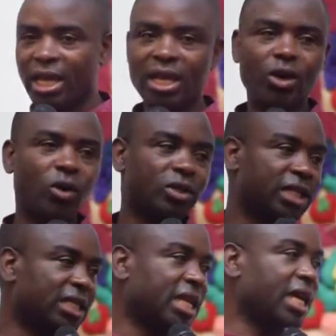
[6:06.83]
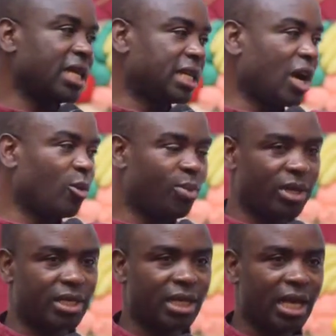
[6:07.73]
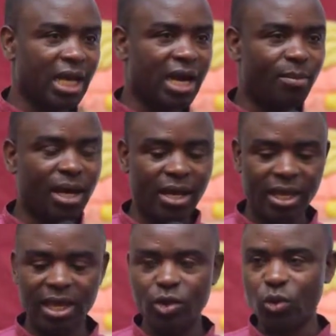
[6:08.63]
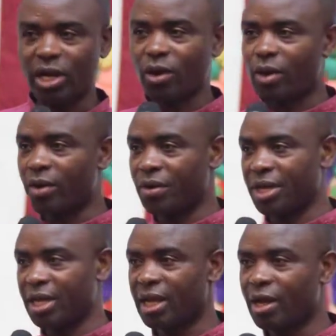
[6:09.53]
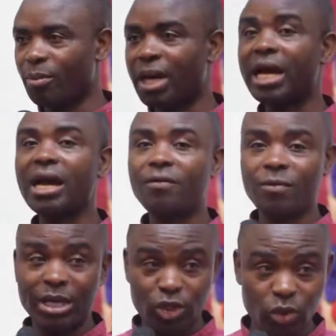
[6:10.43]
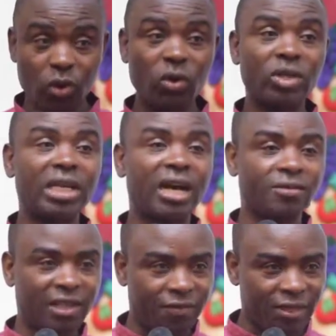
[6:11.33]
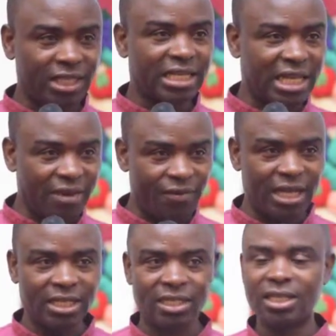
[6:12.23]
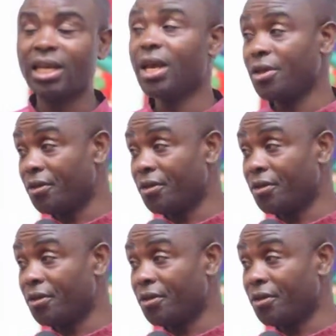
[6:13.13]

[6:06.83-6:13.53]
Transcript: He calls the second culprit. Come, I hear you were quarreling, but I have been told I have sufficient evidence.